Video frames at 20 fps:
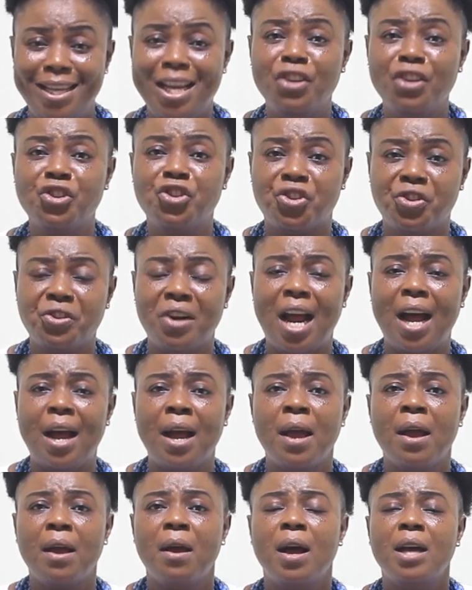nshira
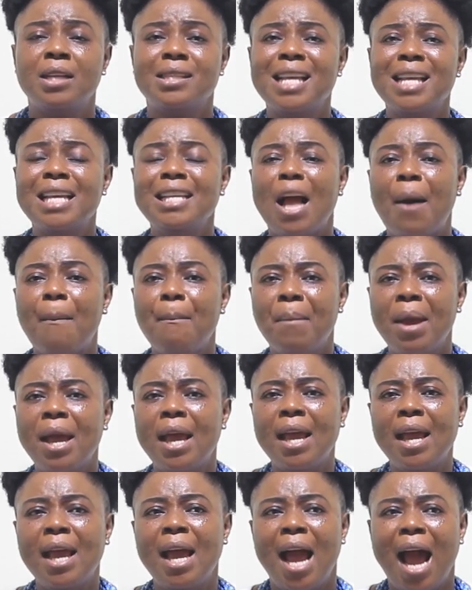Senya
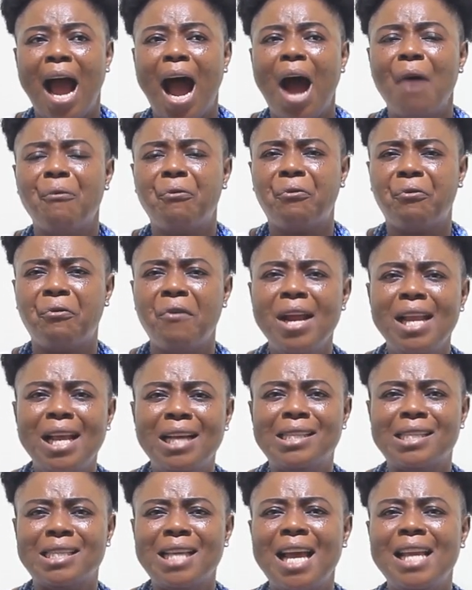me afra
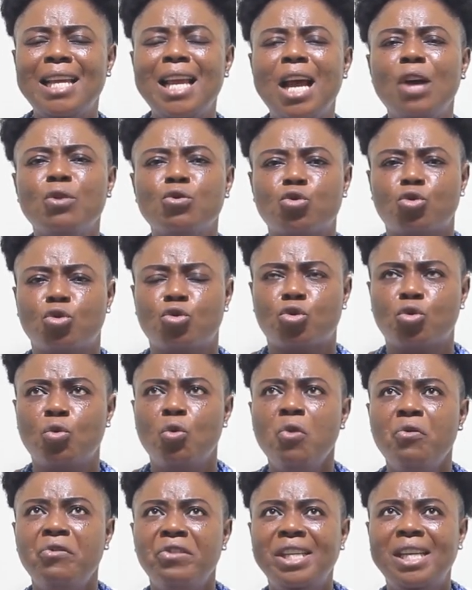ye say ye nso
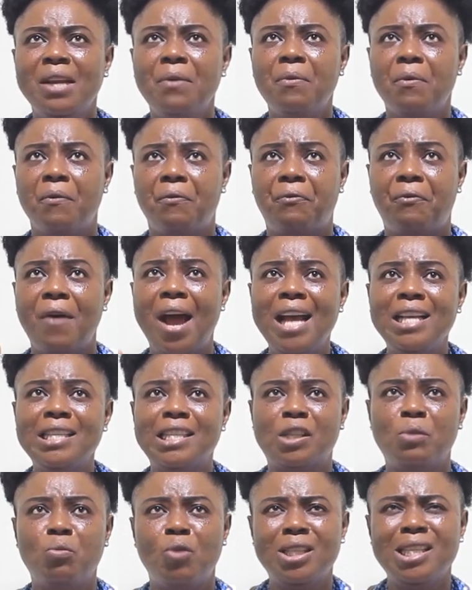so read
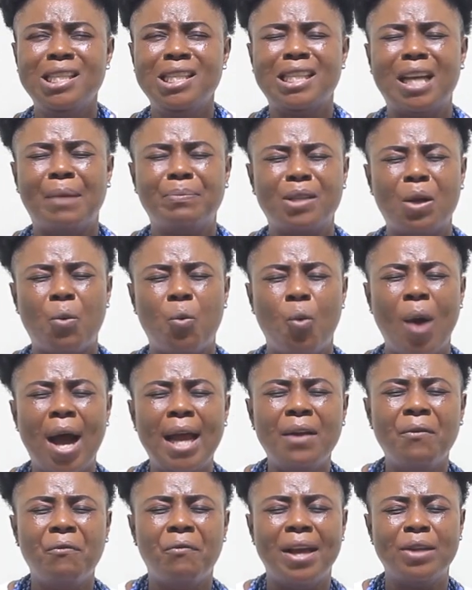First Timothy chapter
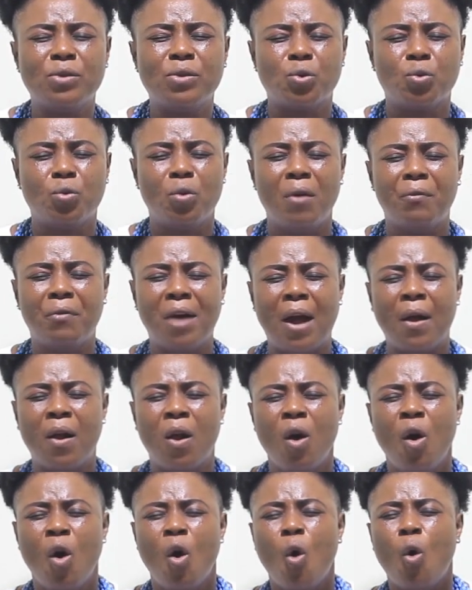1 verse 12
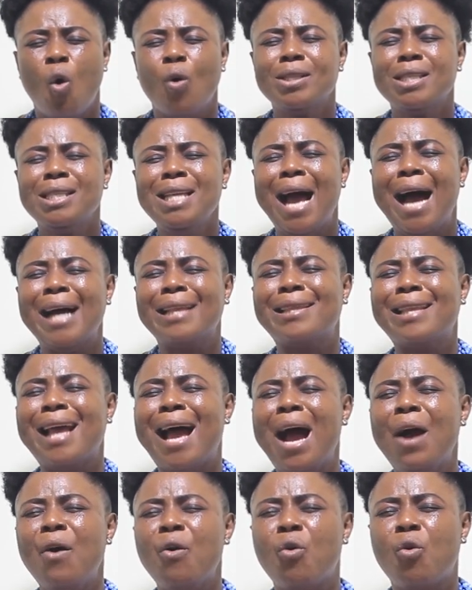or say I
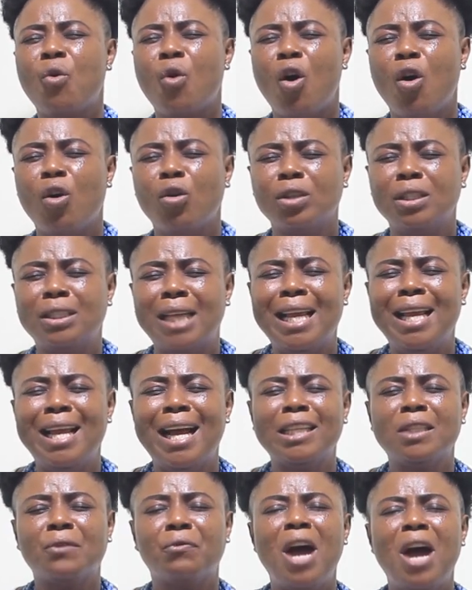thank God that he
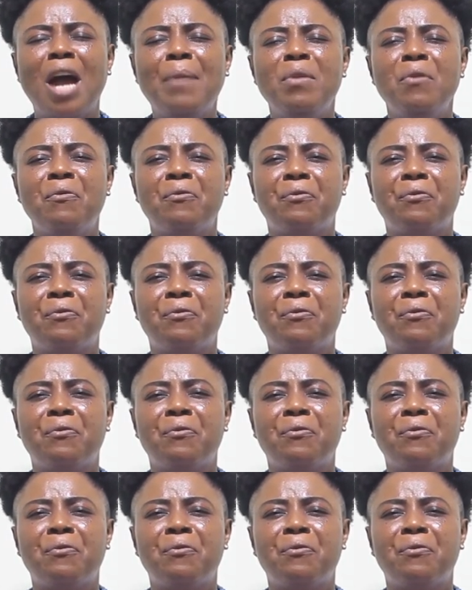has found me